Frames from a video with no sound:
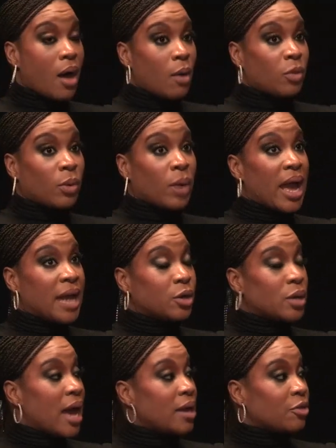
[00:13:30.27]
There were eight
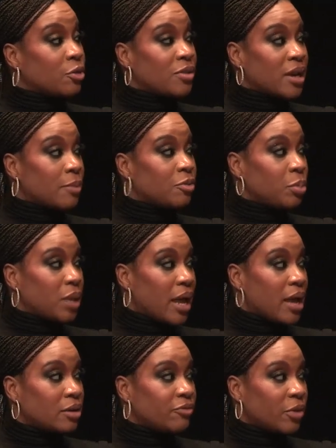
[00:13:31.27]
or nine other setups
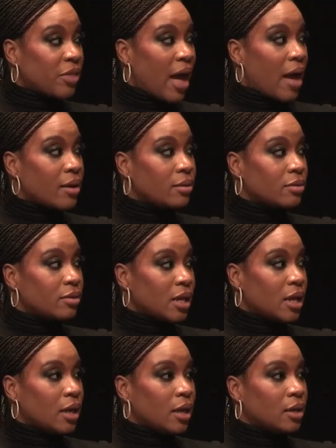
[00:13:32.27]
planned for that
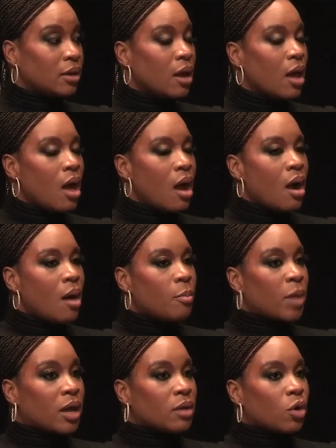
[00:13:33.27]
scene,
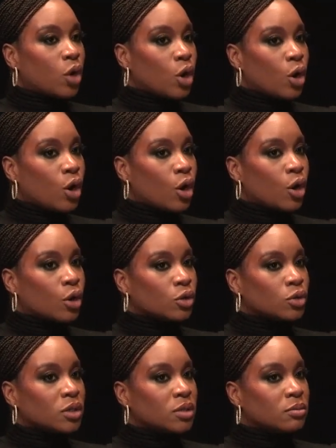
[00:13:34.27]
but her
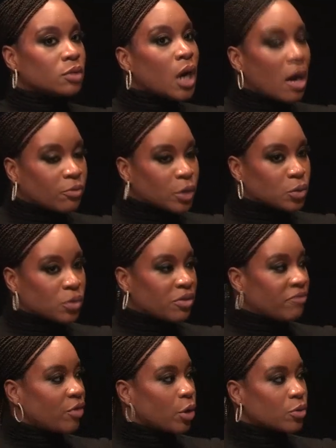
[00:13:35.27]
coverage was
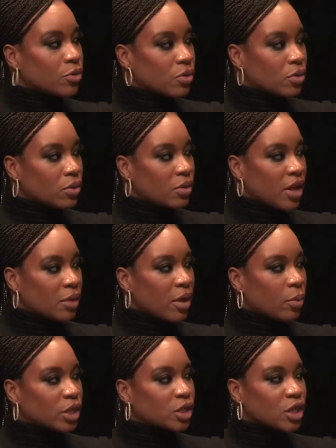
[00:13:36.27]
the first thing
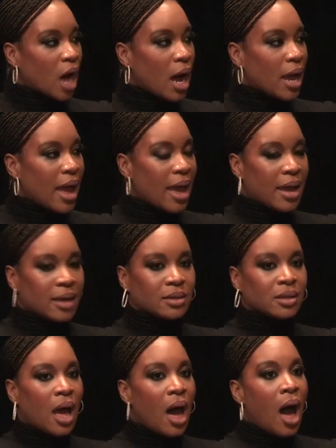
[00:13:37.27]
that we shot,
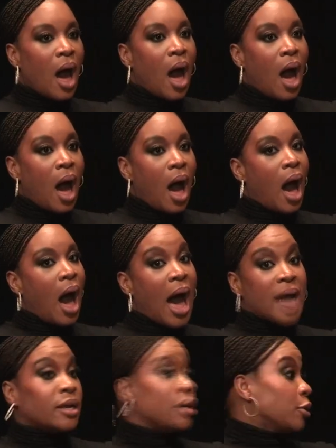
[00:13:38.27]
and
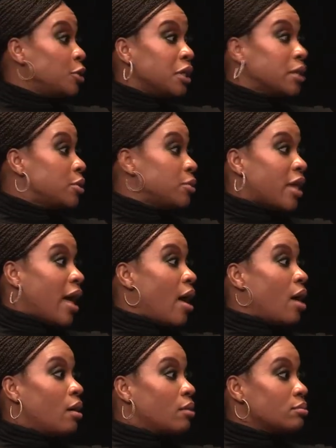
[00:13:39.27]
I didn't know she could do
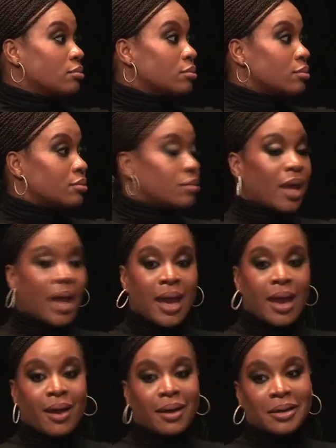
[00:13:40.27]
that.
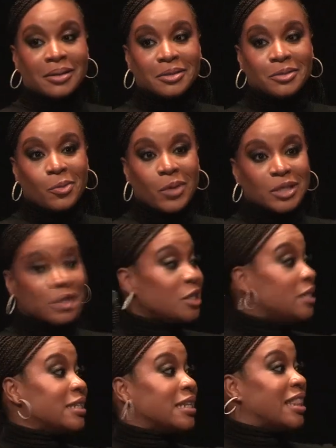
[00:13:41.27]
And when
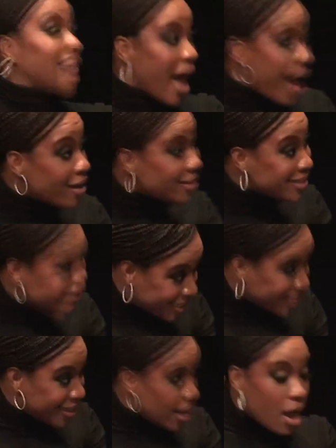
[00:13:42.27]
she did that,
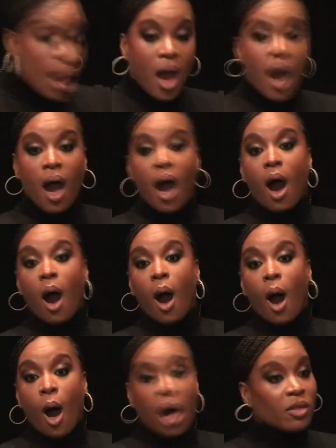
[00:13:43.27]

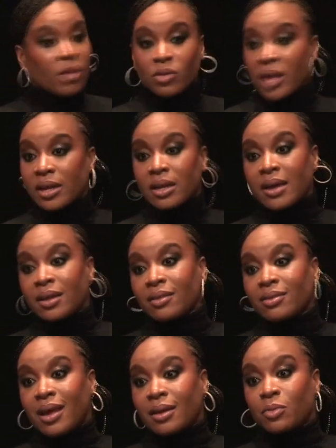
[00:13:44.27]
all of those eight or nine other
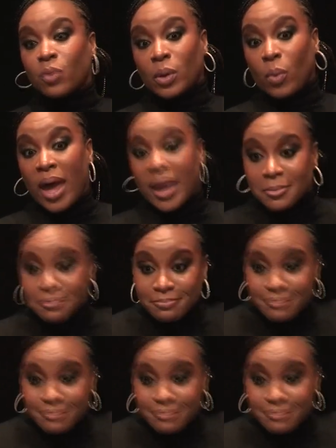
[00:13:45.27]
setups went away.